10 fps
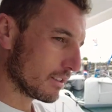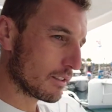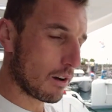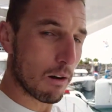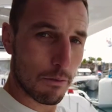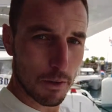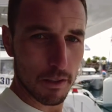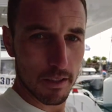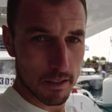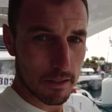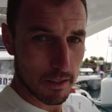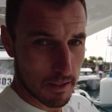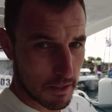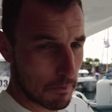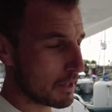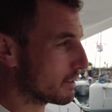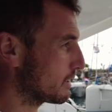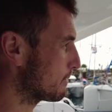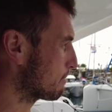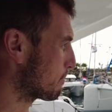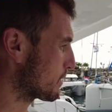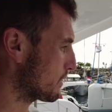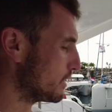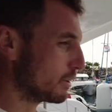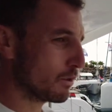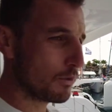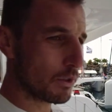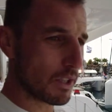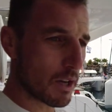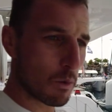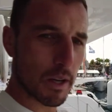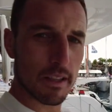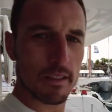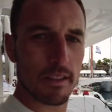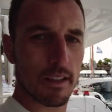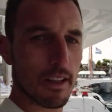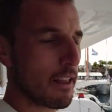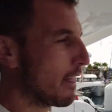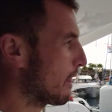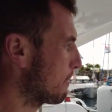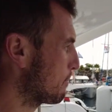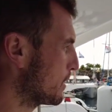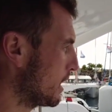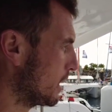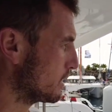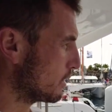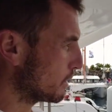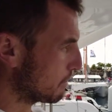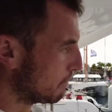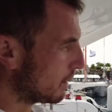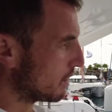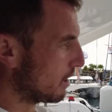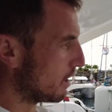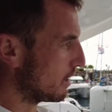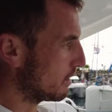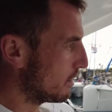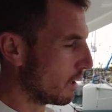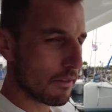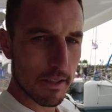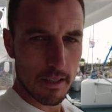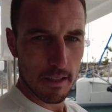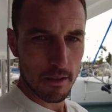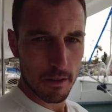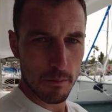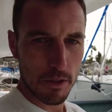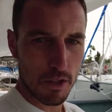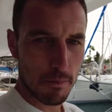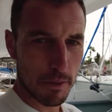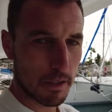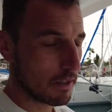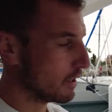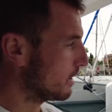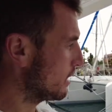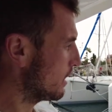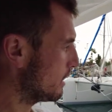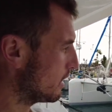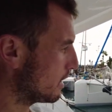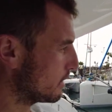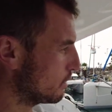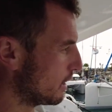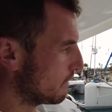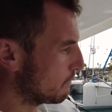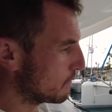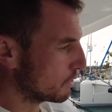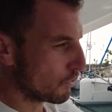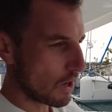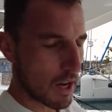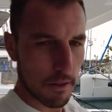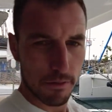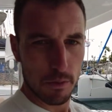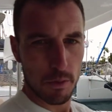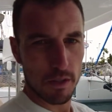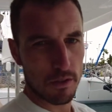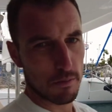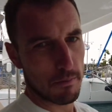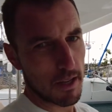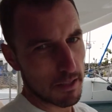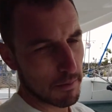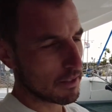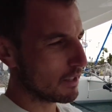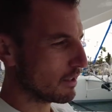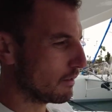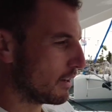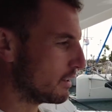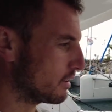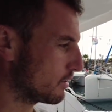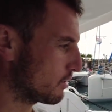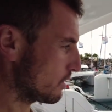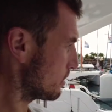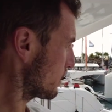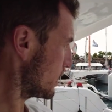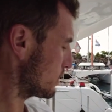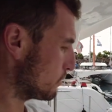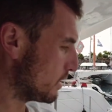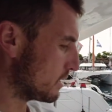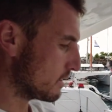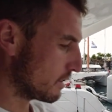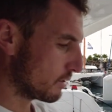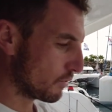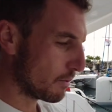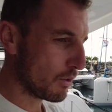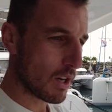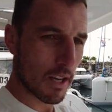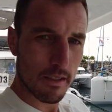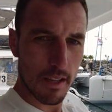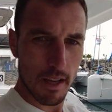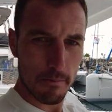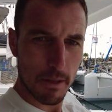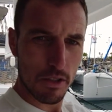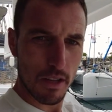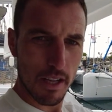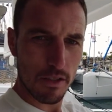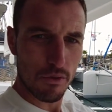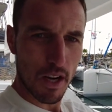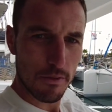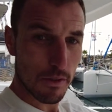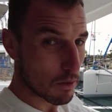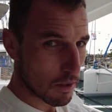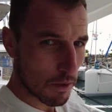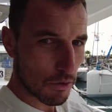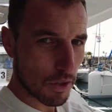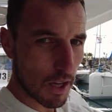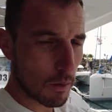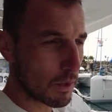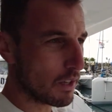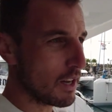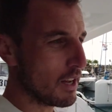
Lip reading: this comfort, you know, and speed. Very good for downwind. So with the monohull, obviously it's going to be cheaper. You have more draft, which might be a disadvantage. You know, catamarans and trimarans, they have much less draft, so you can go shallower,